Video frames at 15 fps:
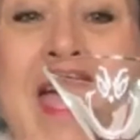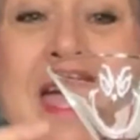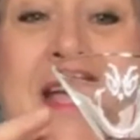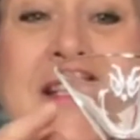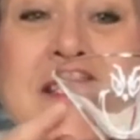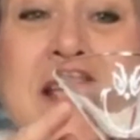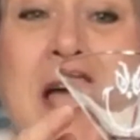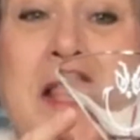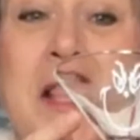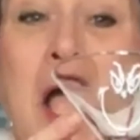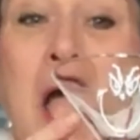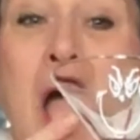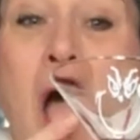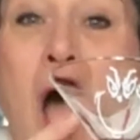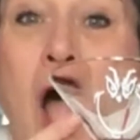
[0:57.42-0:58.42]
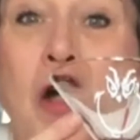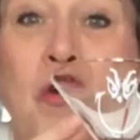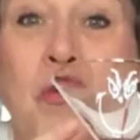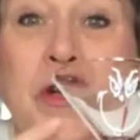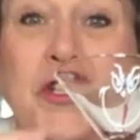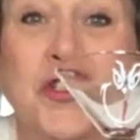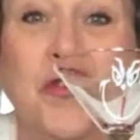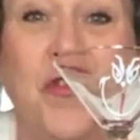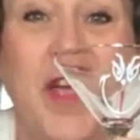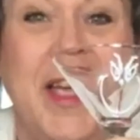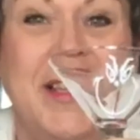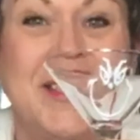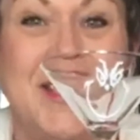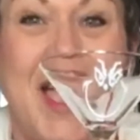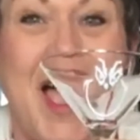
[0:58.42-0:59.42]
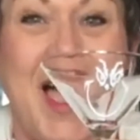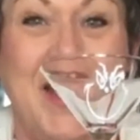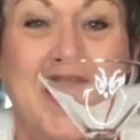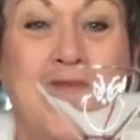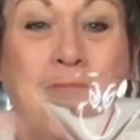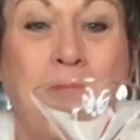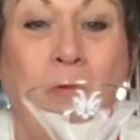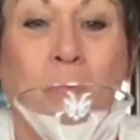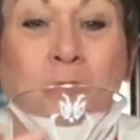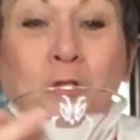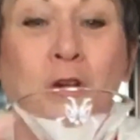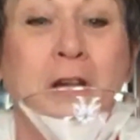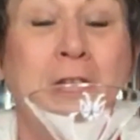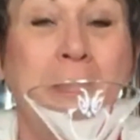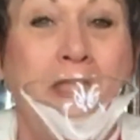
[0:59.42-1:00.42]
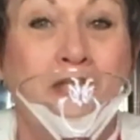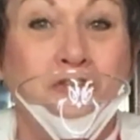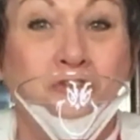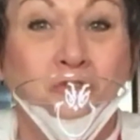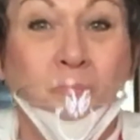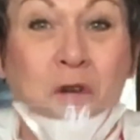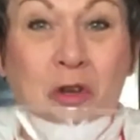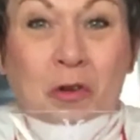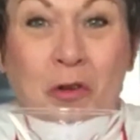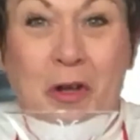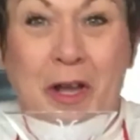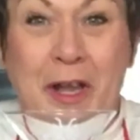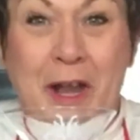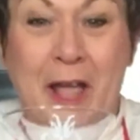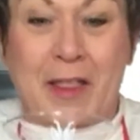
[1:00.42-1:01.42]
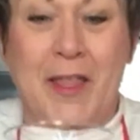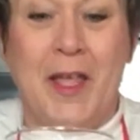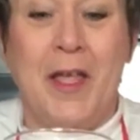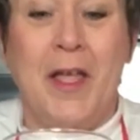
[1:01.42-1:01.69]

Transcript: It's got a Grinch face on it, both looking at you when you're looking at